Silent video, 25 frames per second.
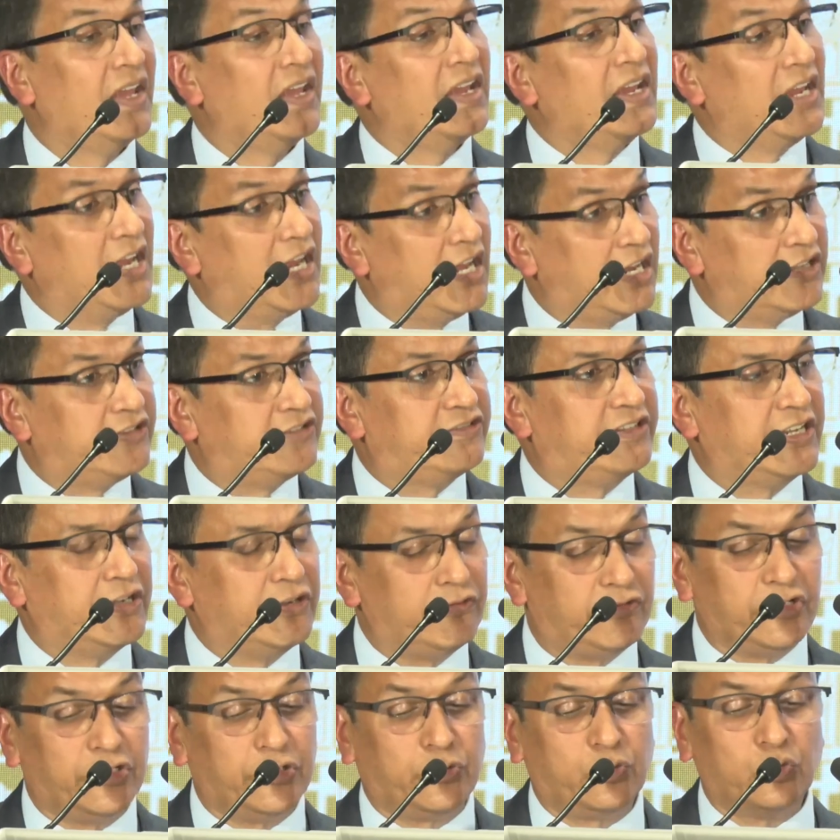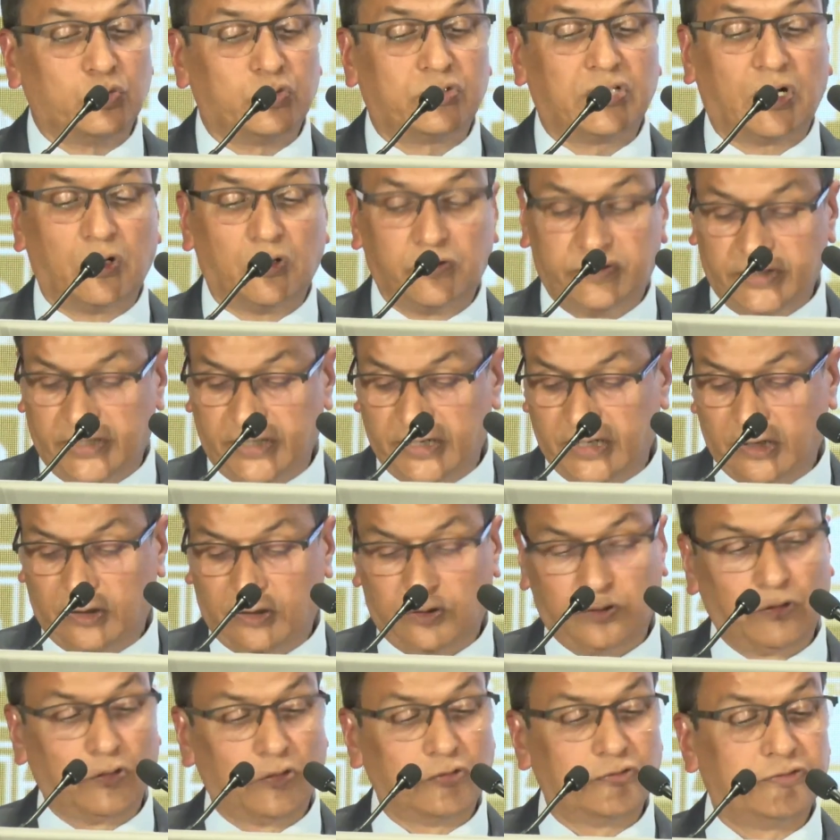and 72,000
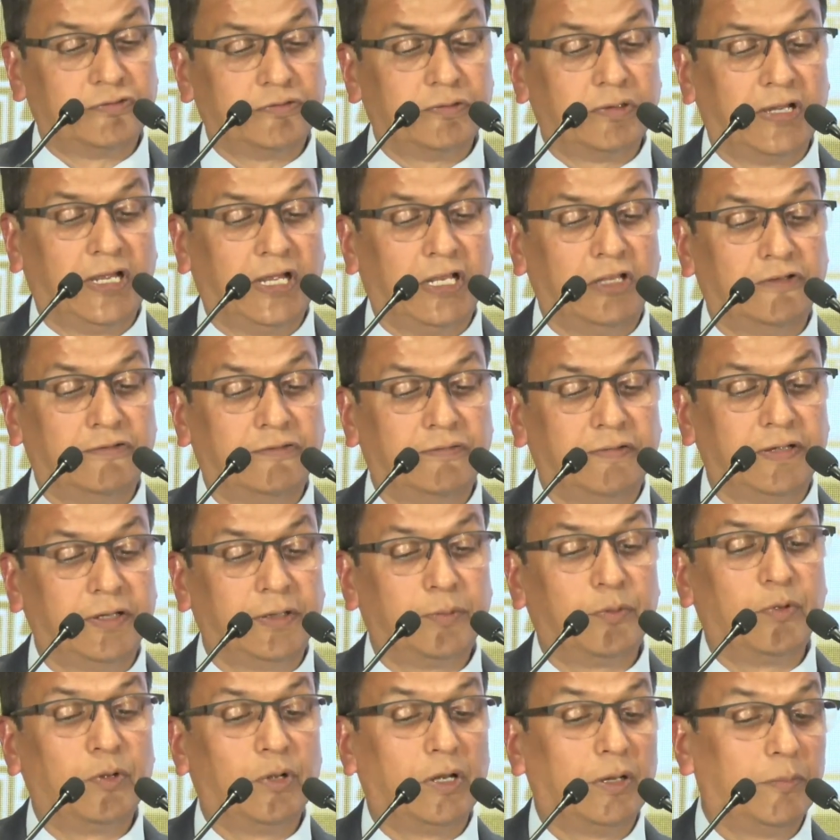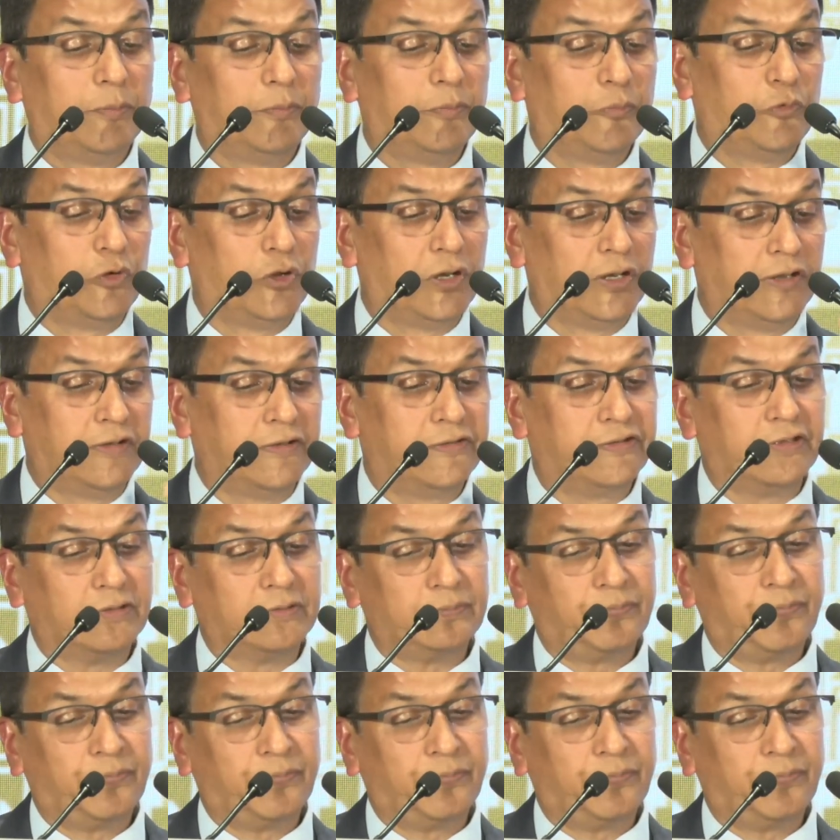across elsewhere for nation.